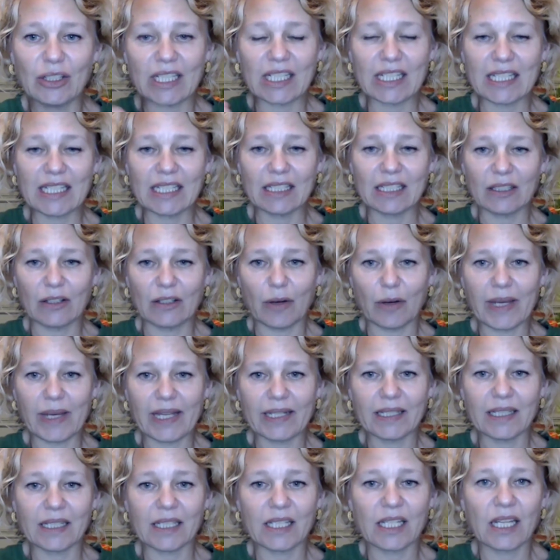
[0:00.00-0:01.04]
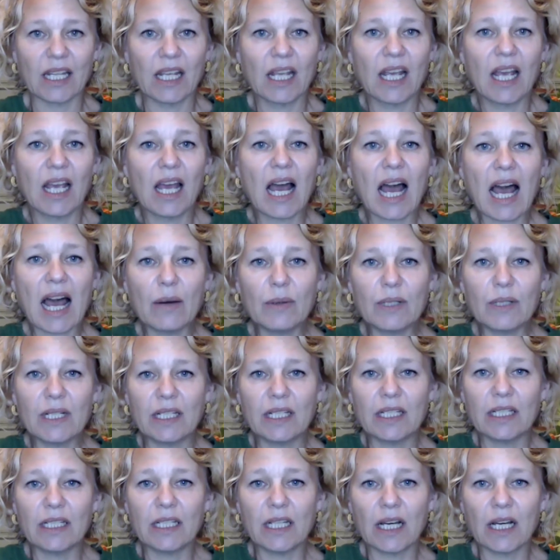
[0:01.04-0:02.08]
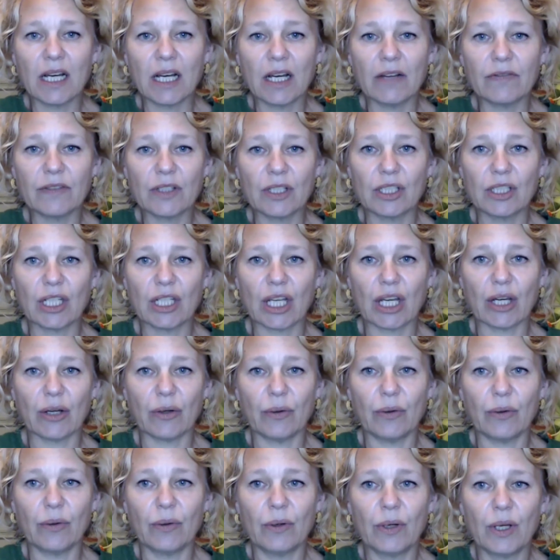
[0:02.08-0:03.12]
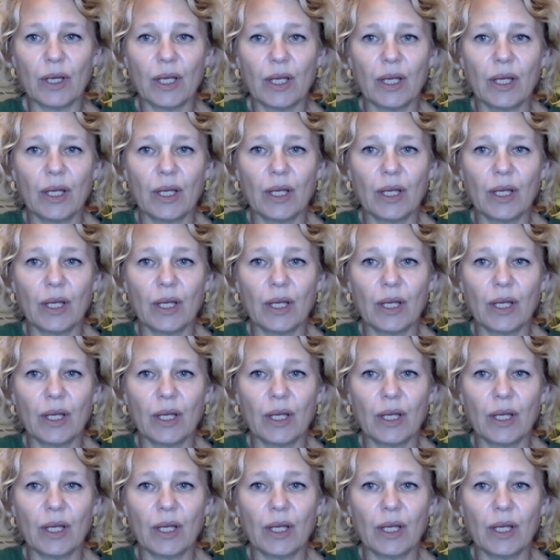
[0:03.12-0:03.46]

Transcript: you can still comment. I would love to know,